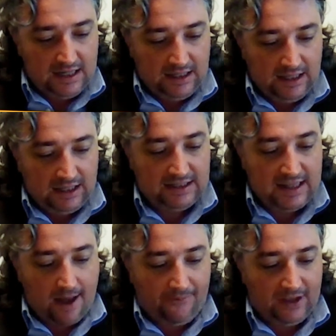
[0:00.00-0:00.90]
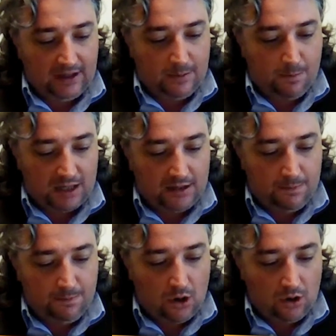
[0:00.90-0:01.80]
It's nothing but a
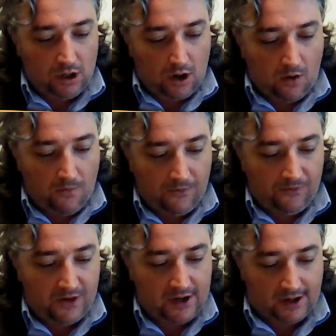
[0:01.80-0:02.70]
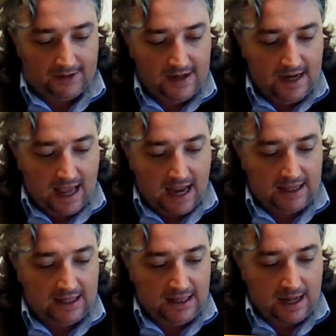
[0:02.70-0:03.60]
ball of fur
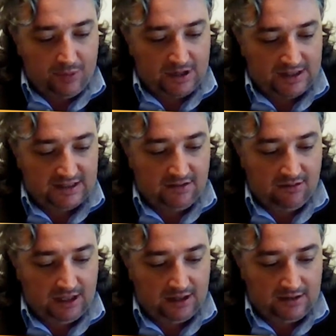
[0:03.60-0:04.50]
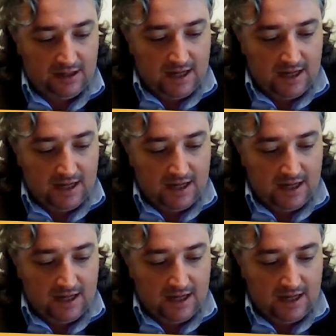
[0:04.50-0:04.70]
and a leper's grin,